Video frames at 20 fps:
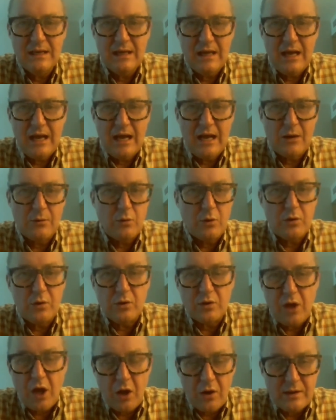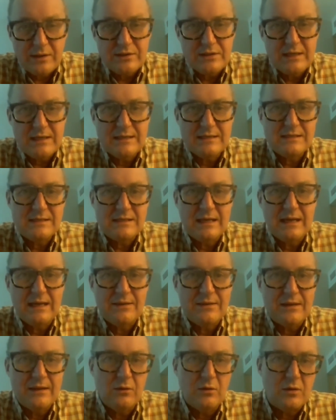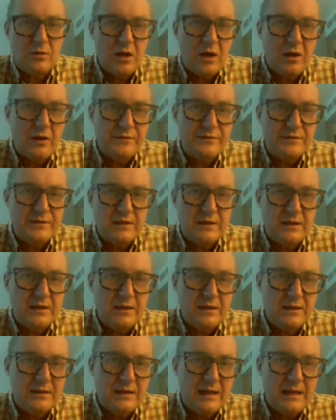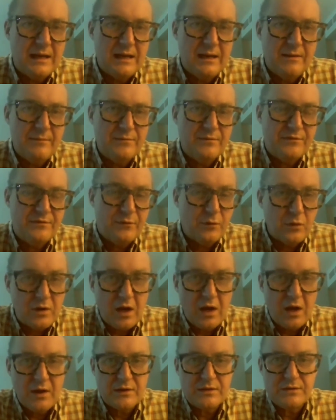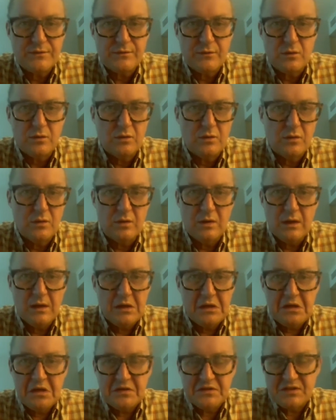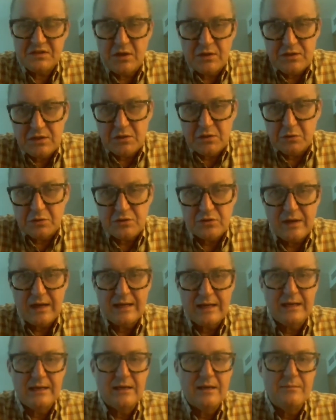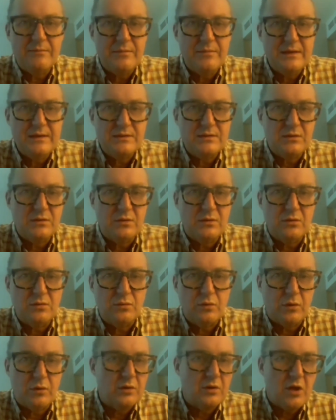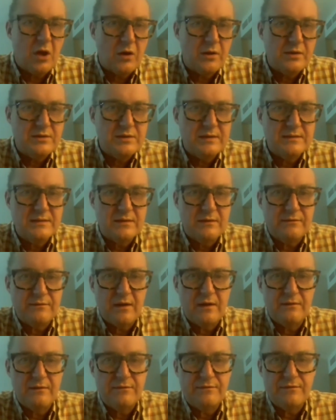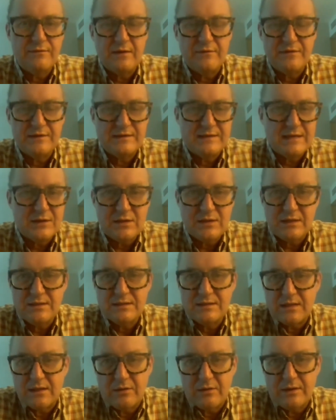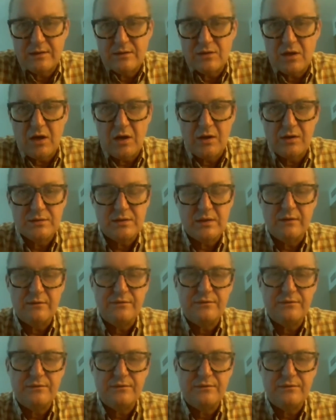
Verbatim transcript: Uh, royal colleges uh, that look after um, forecasts for surgical training numbers or royal colleges of, of uh, physicians that are in charge of